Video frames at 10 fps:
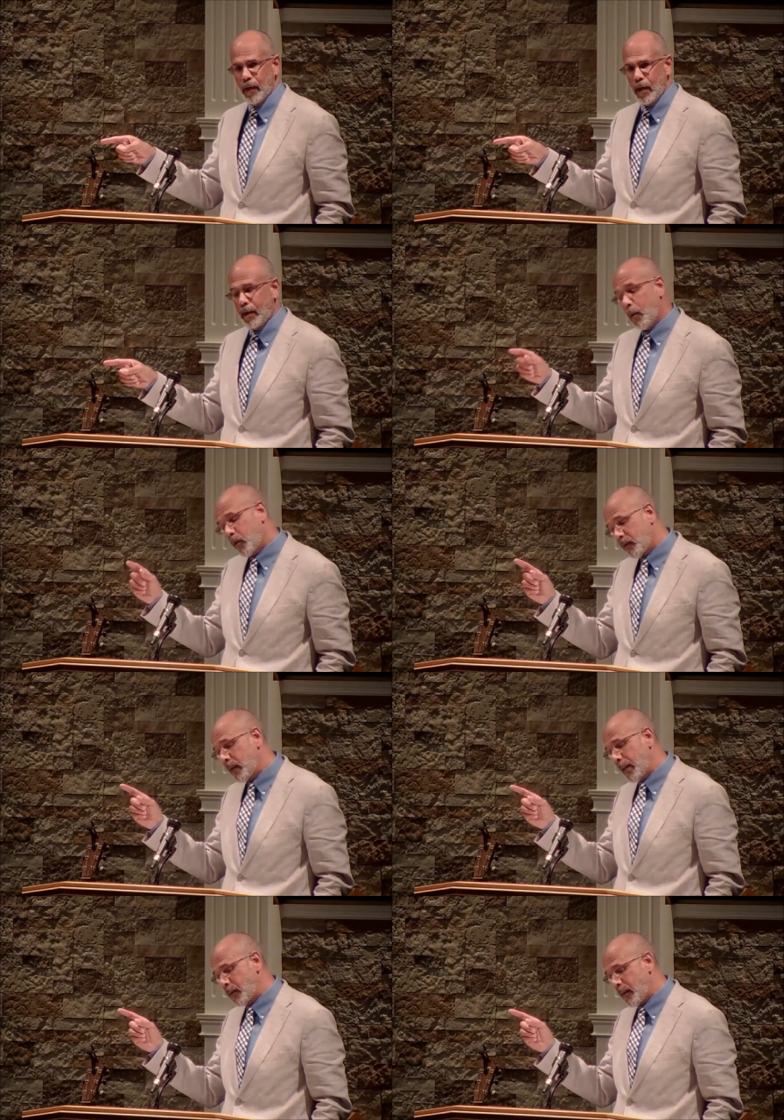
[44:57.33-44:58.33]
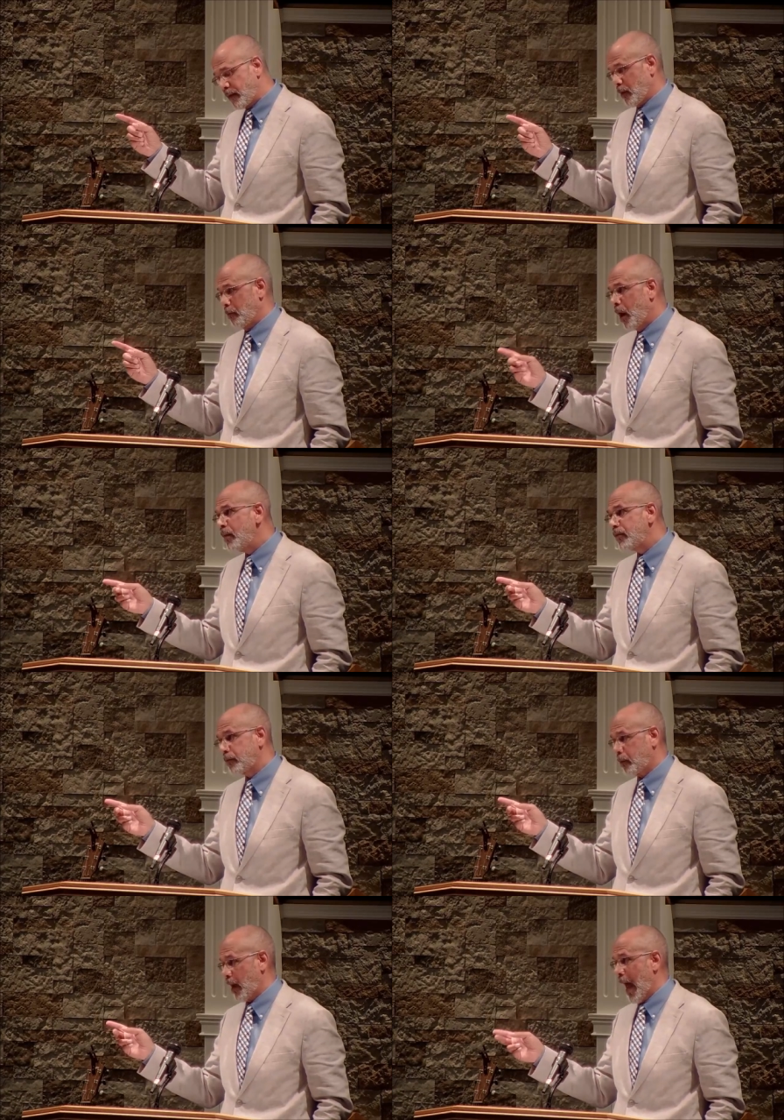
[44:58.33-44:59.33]
They would have named them after months,
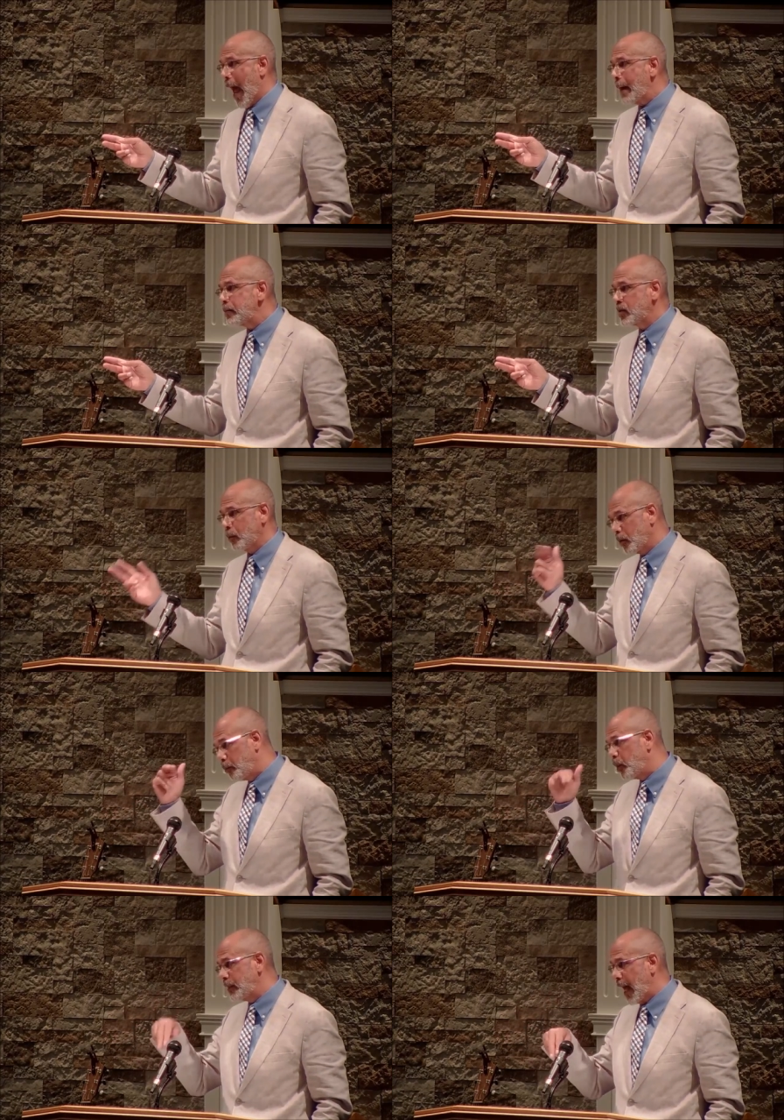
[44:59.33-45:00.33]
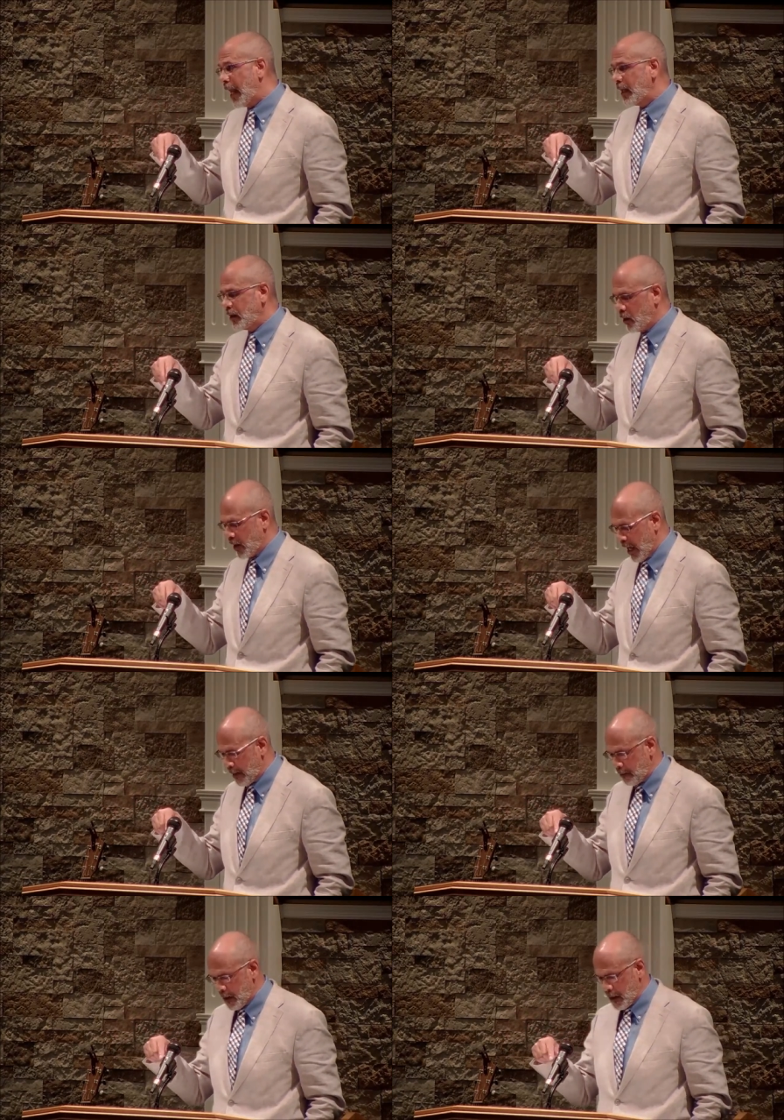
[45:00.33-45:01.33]
perhaps. They would have put that in their name.